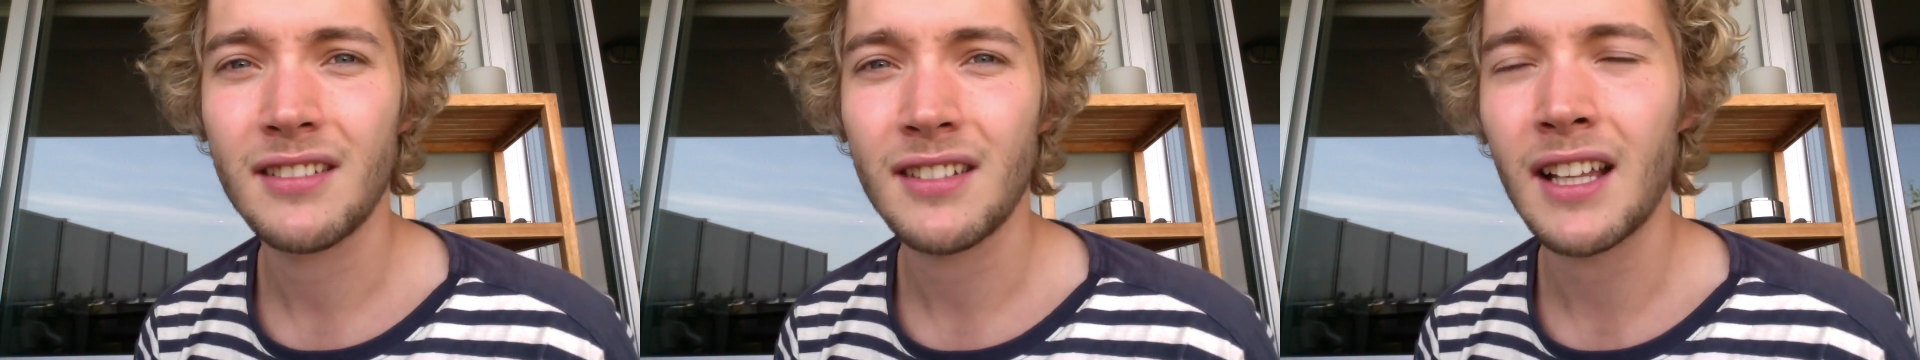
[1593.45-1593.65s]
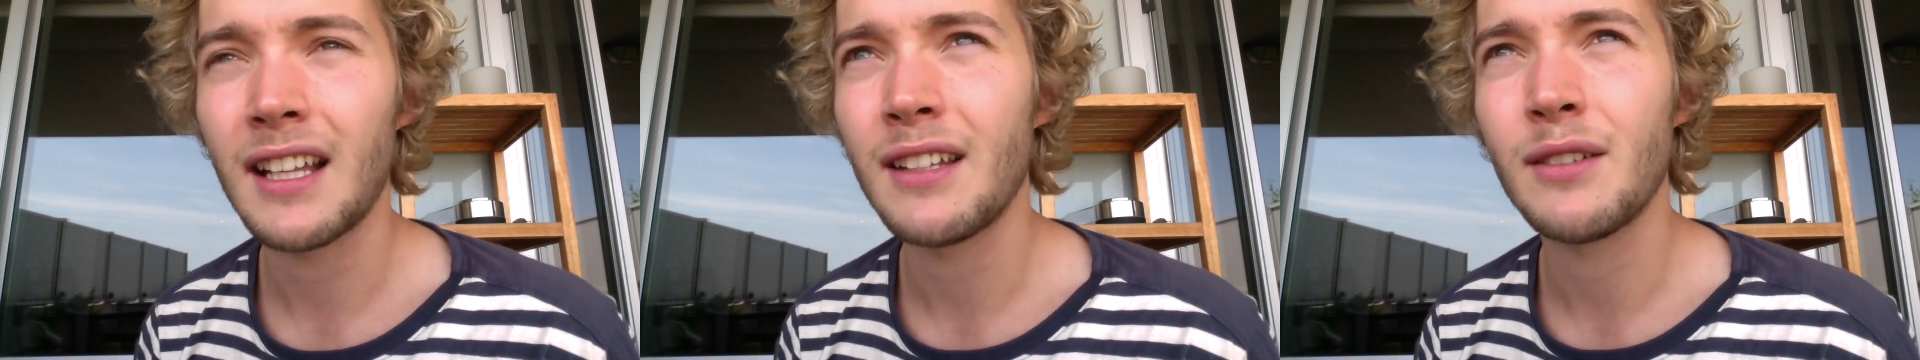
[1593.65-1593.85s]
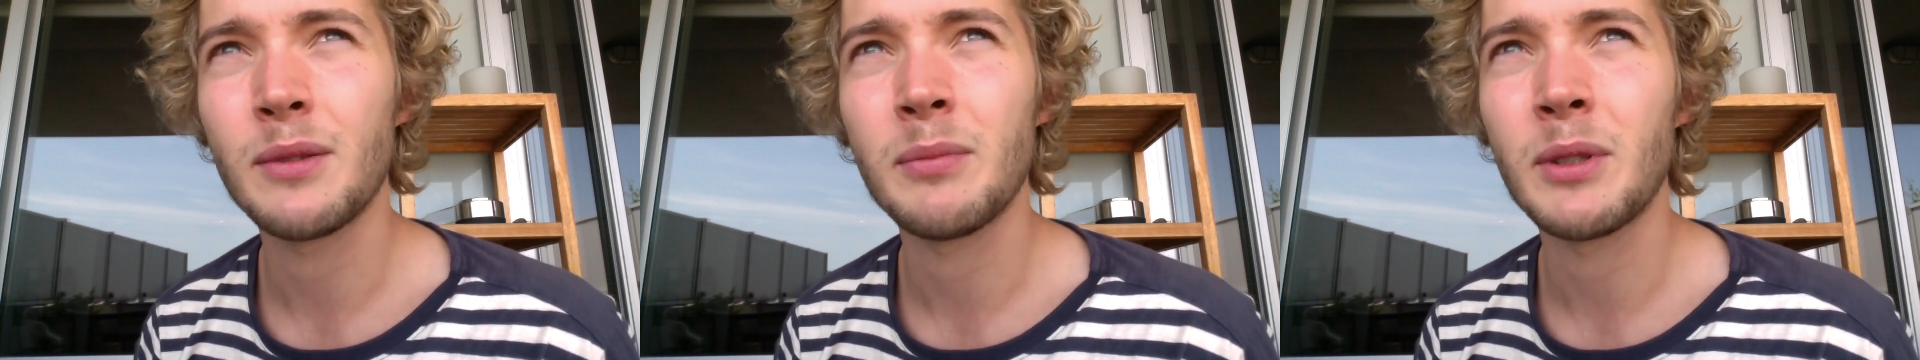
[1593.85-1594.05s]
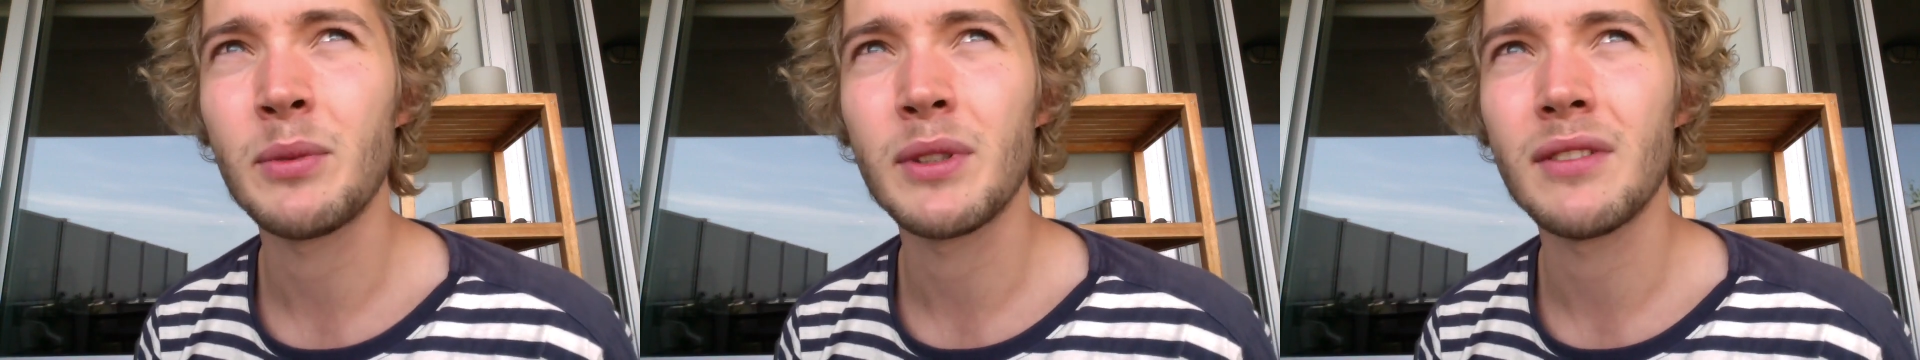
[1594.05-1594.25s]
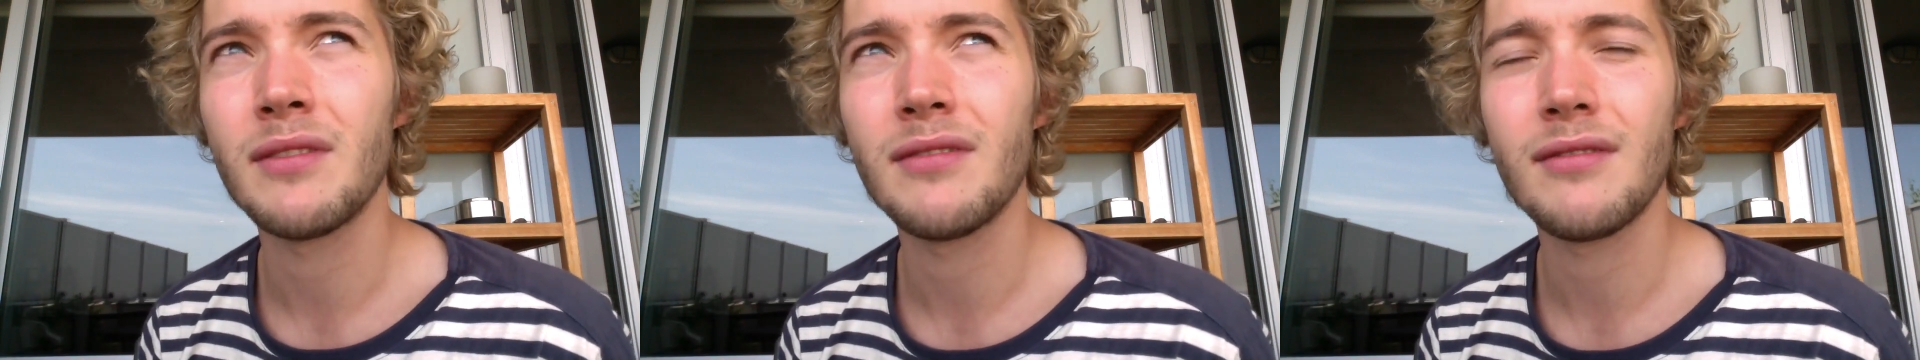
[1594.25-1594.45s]
That leaves me
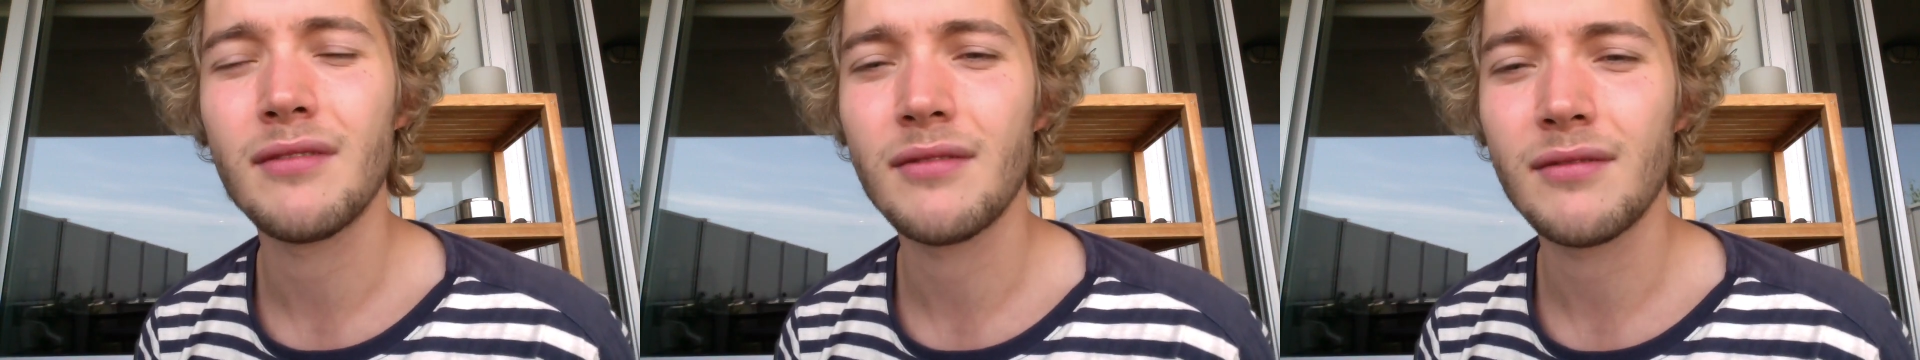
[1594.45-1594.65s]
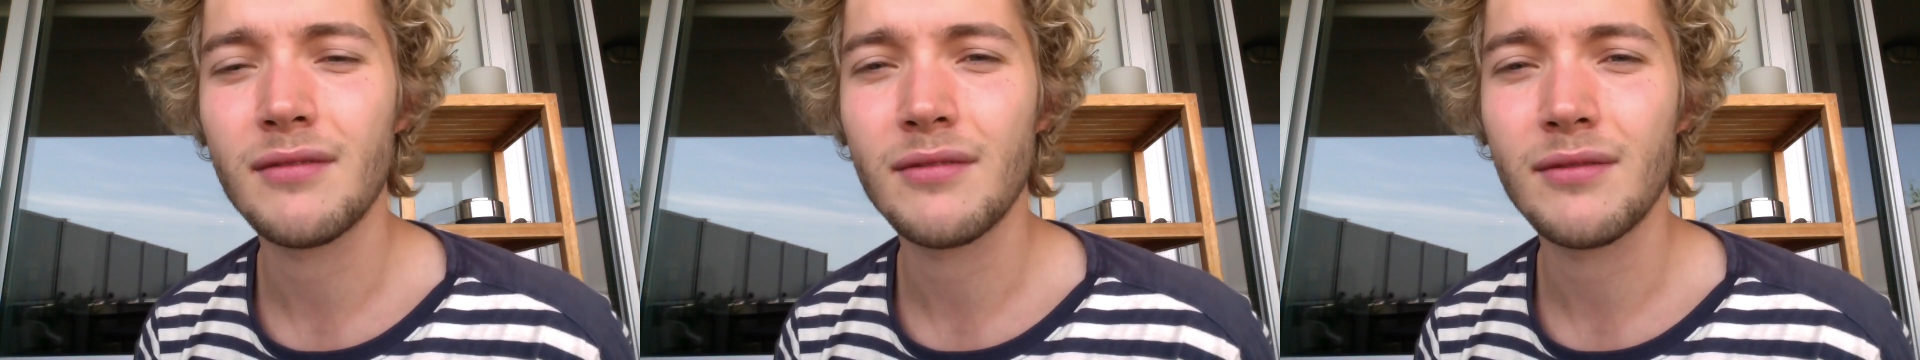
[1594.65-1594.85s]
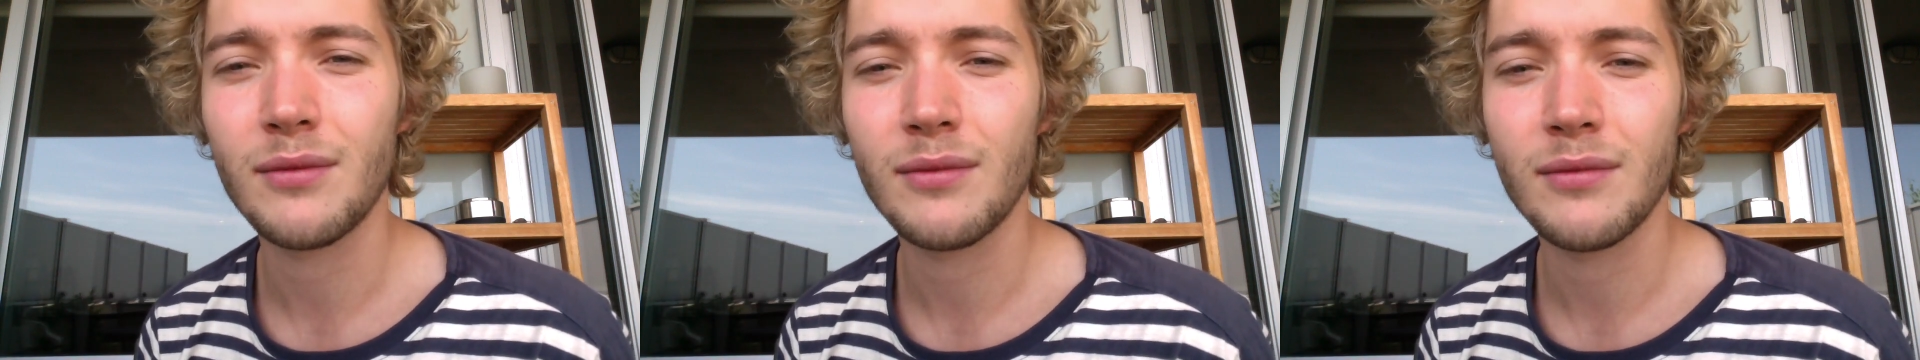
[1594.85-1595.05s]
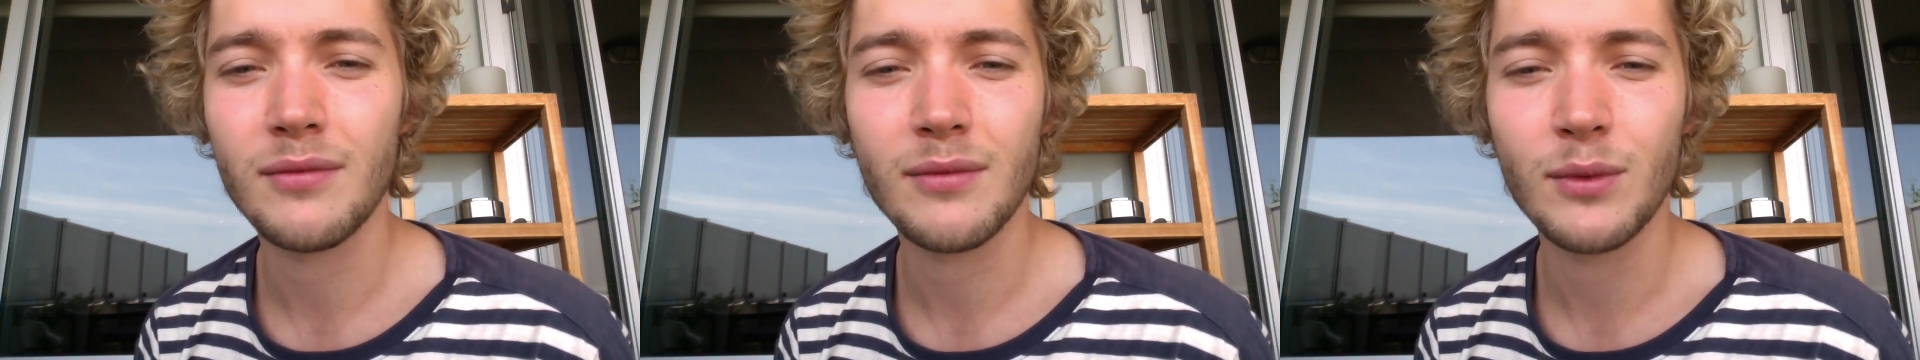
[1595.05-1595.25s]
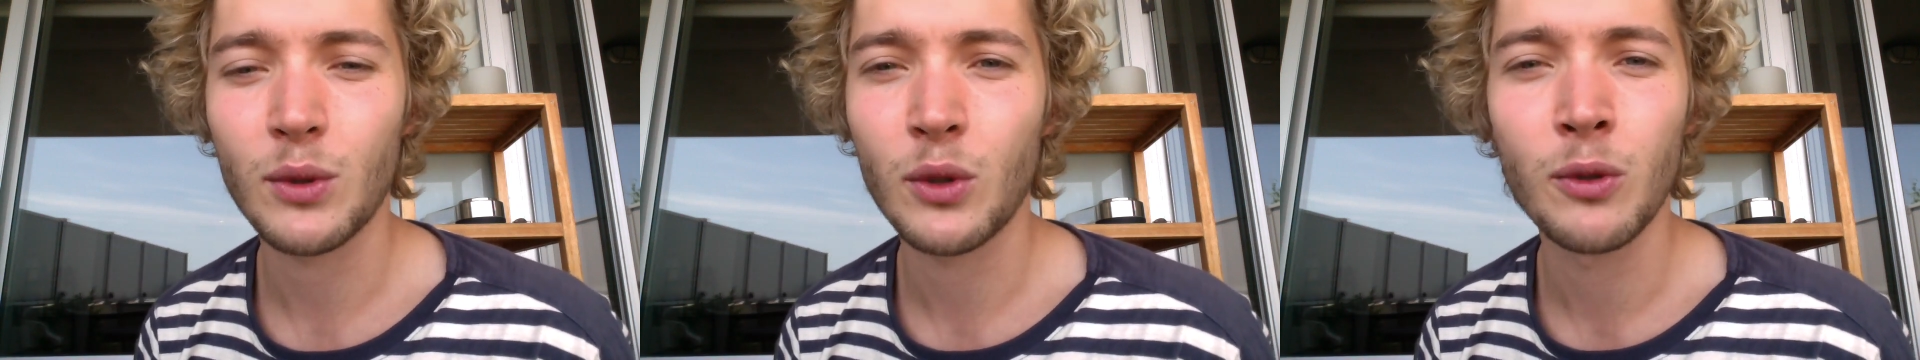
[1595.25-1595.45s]
with
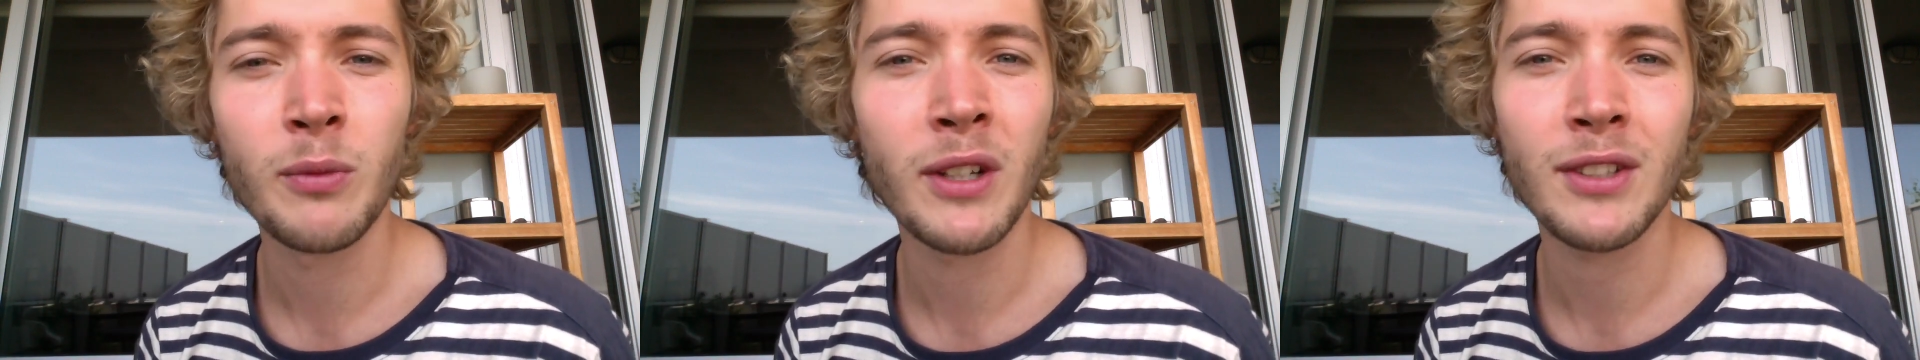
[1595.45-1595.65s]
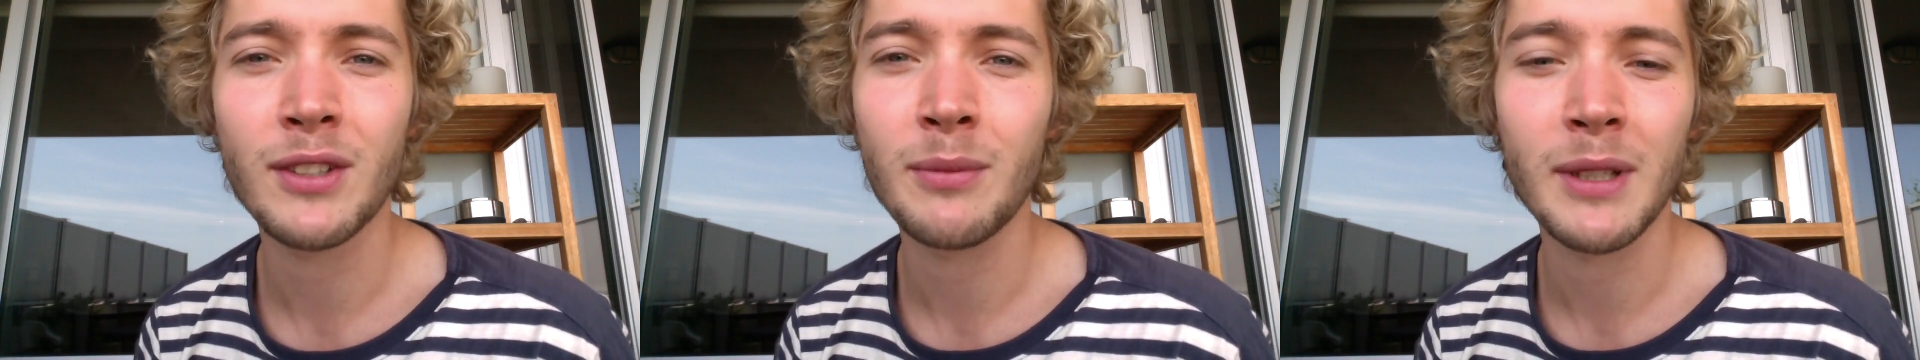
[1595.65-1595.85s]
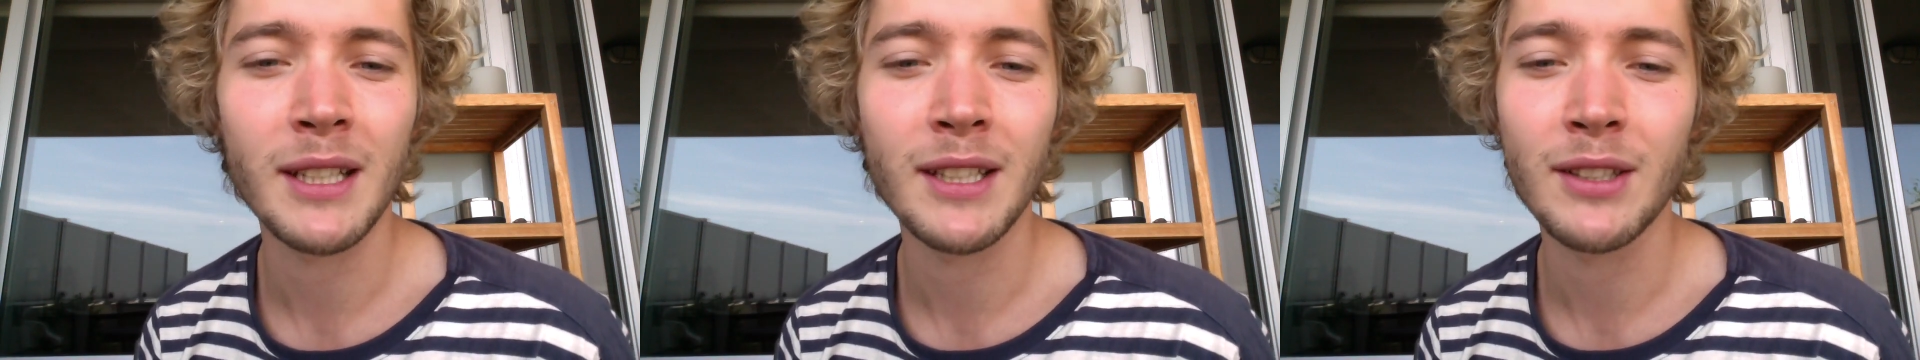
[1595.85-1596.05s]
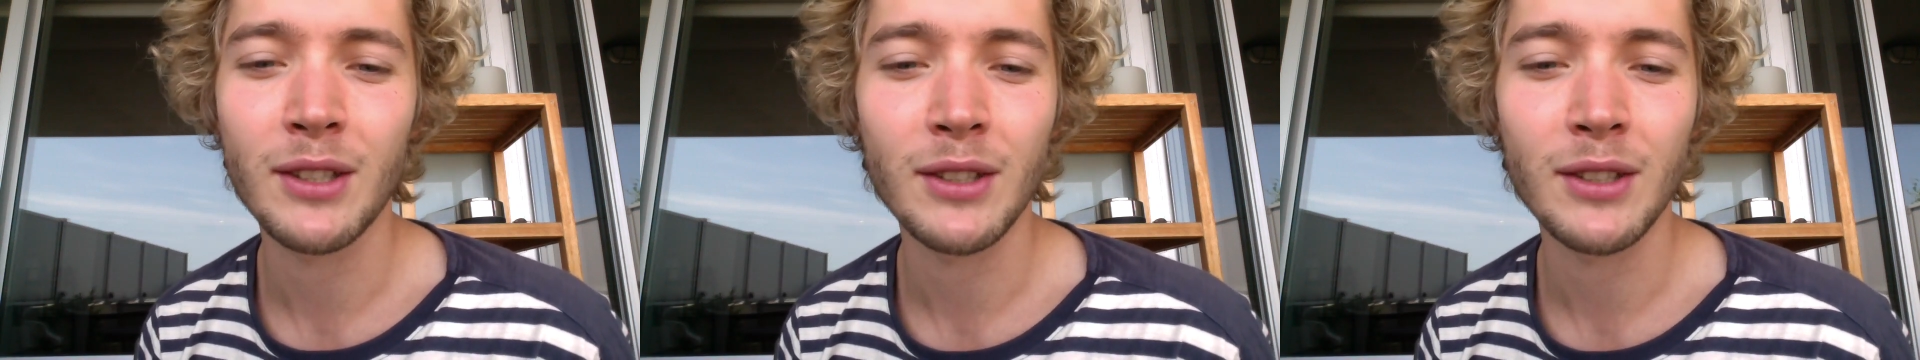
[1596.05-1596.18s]
almost $1 million.